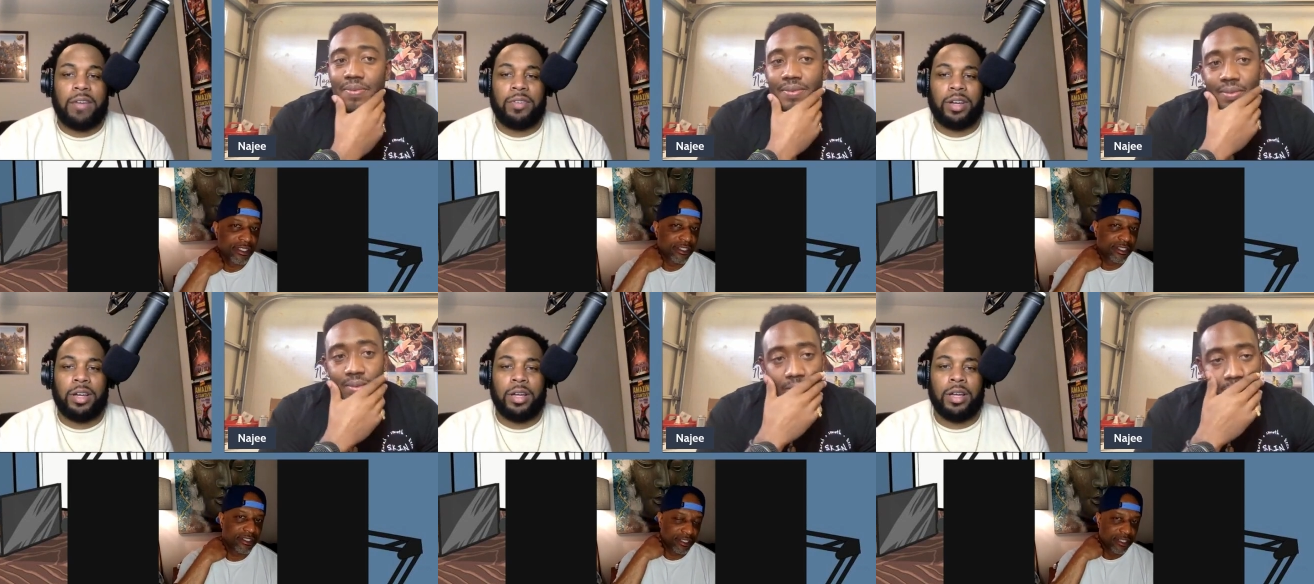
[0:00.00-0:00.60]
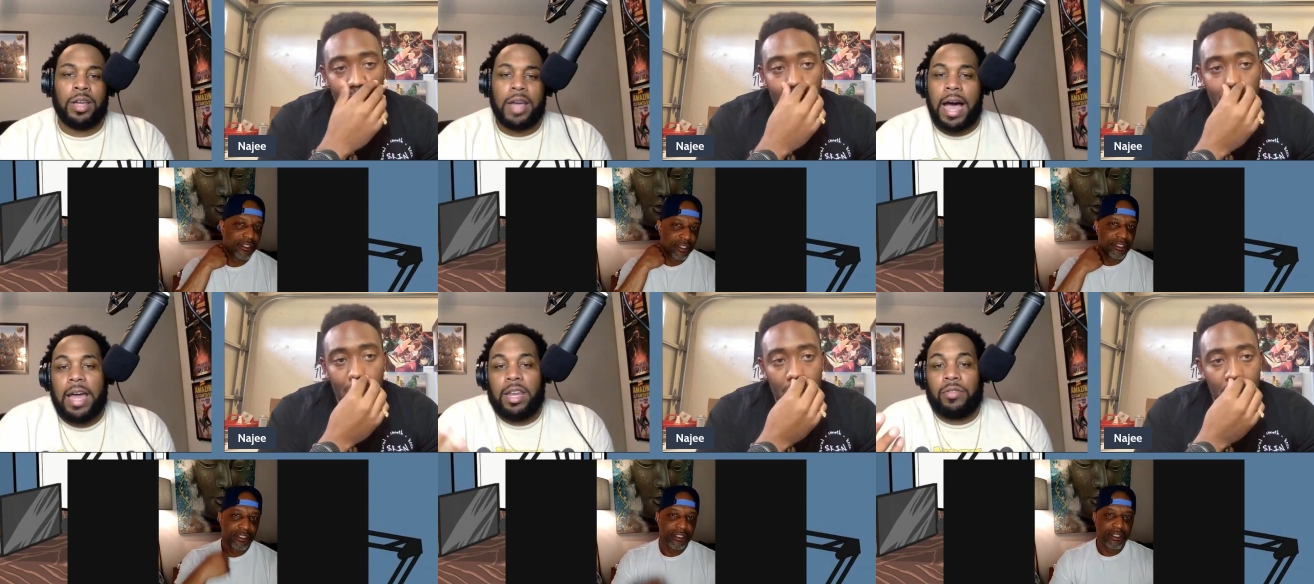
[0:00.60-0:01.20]
Speaker 1: they have uh,
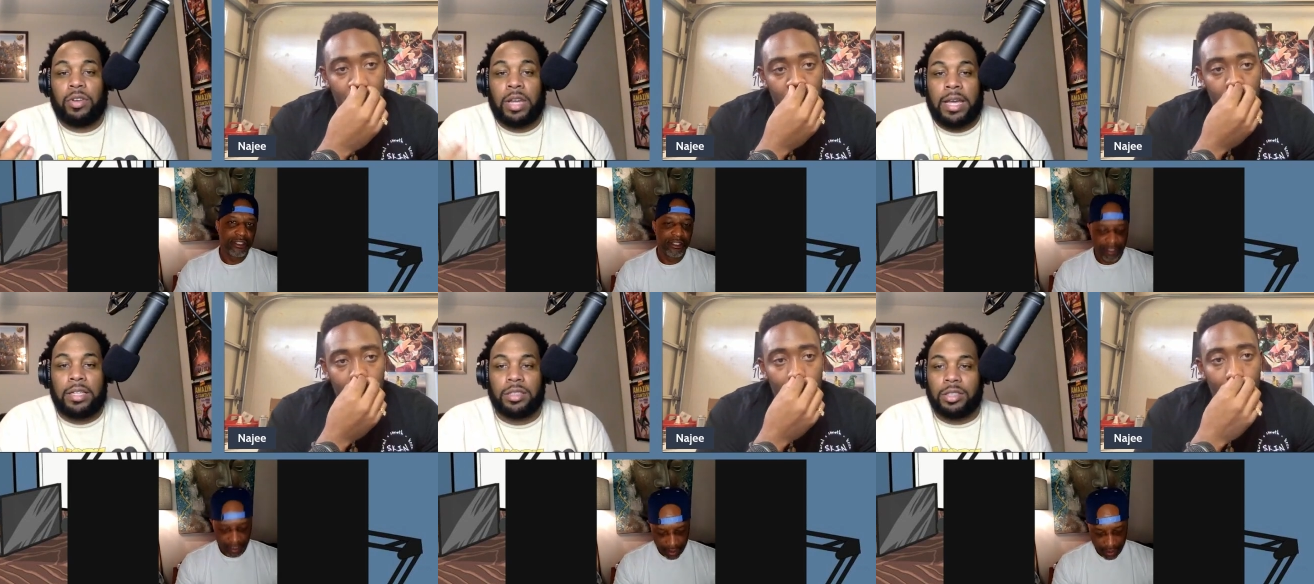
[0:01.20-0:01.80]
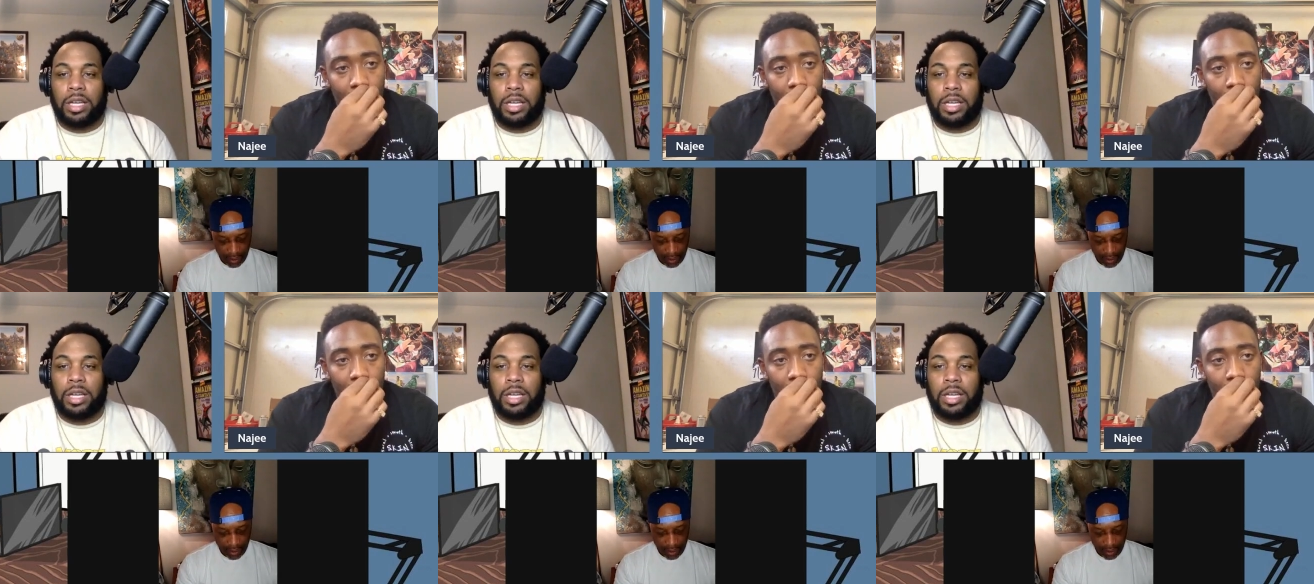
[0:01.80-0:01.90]
I never like.